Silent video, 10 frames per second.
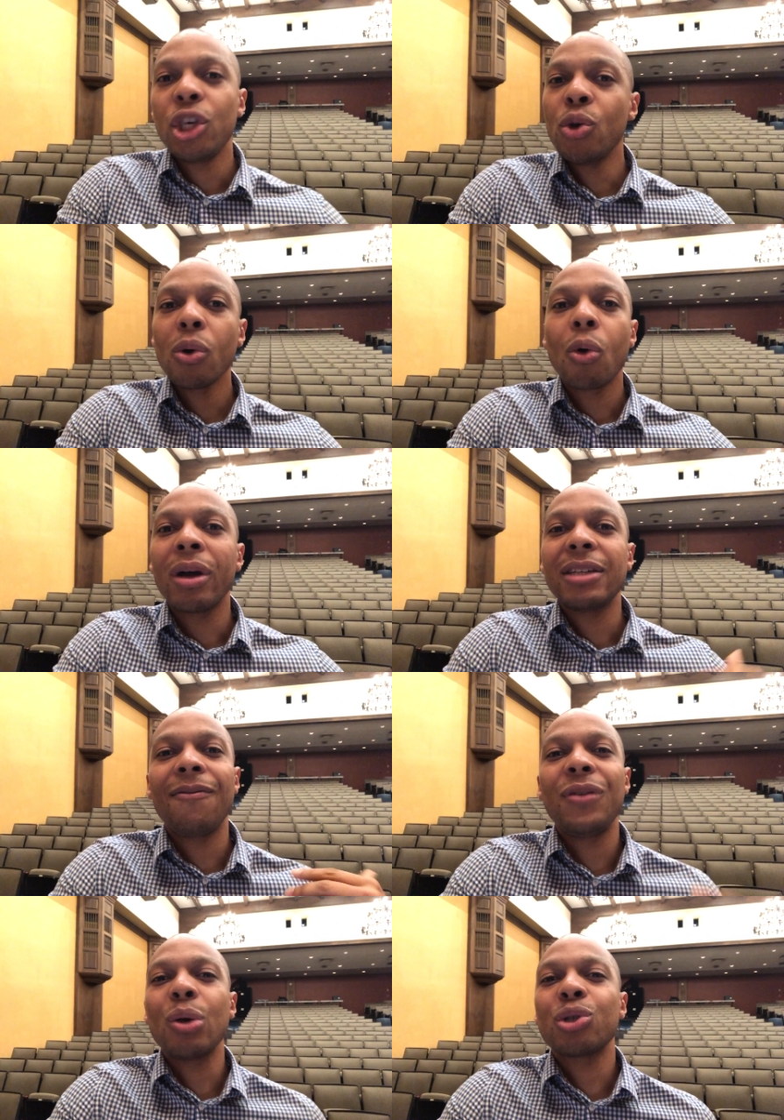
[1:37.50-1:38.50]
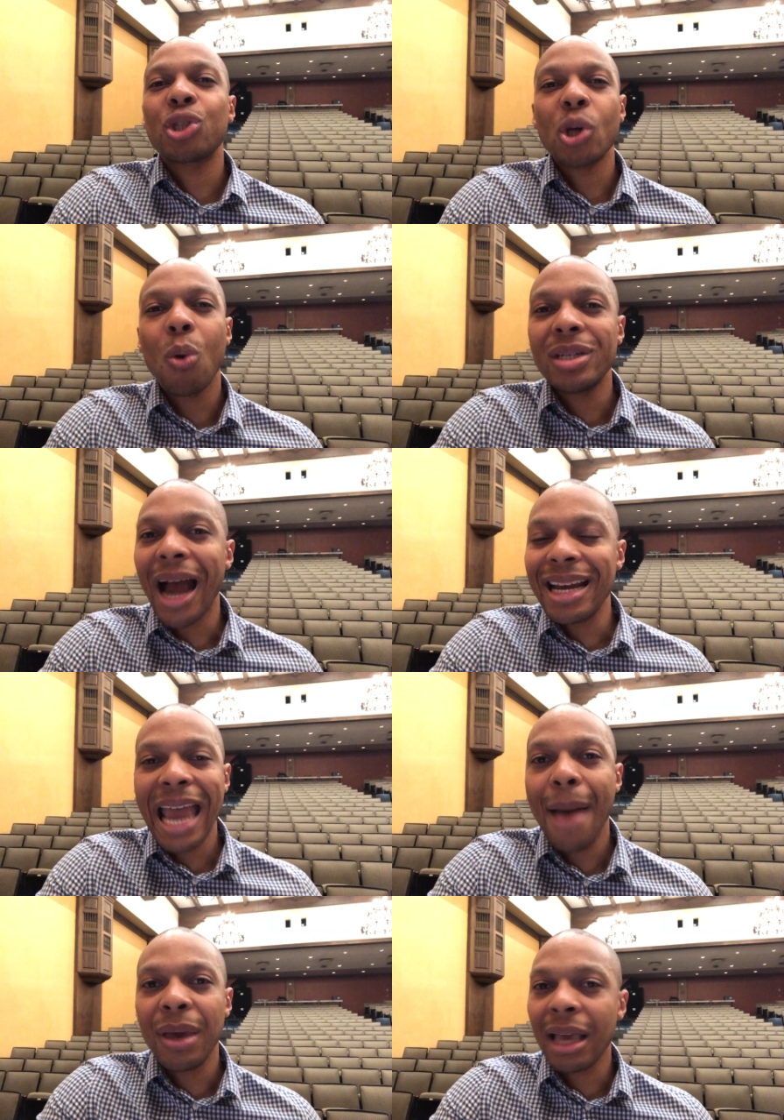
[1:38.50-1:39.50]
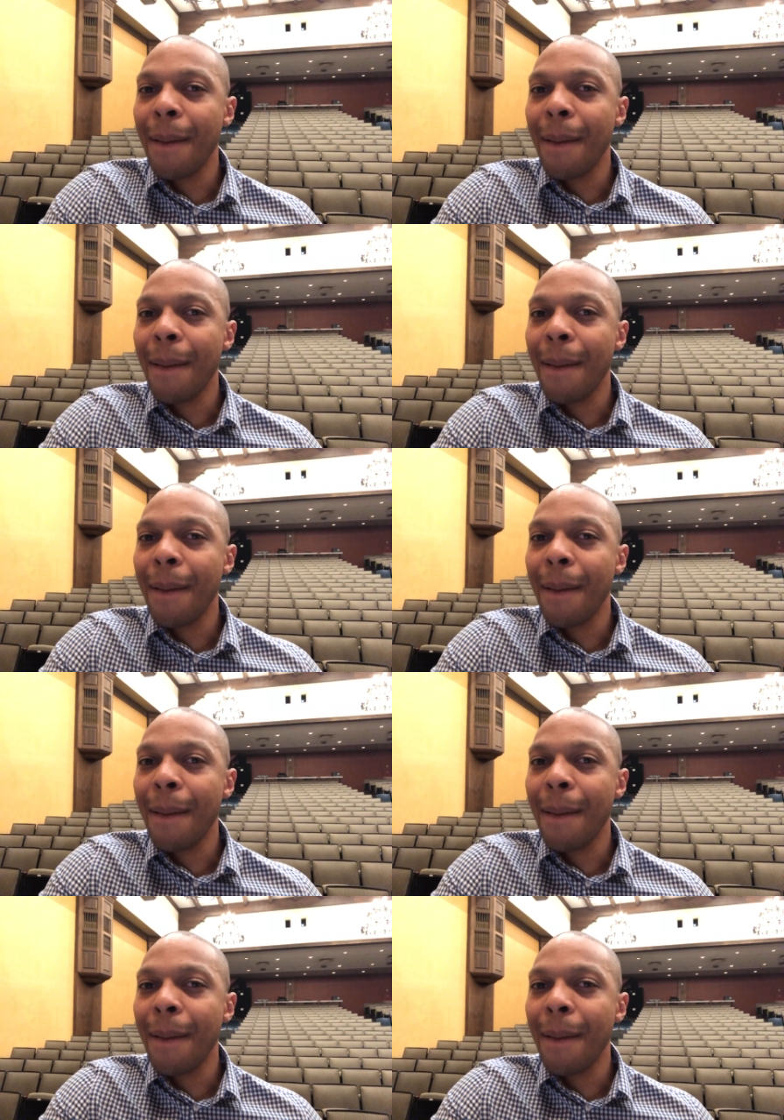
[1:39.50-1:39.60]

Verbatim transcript: you're going to feel so dynamic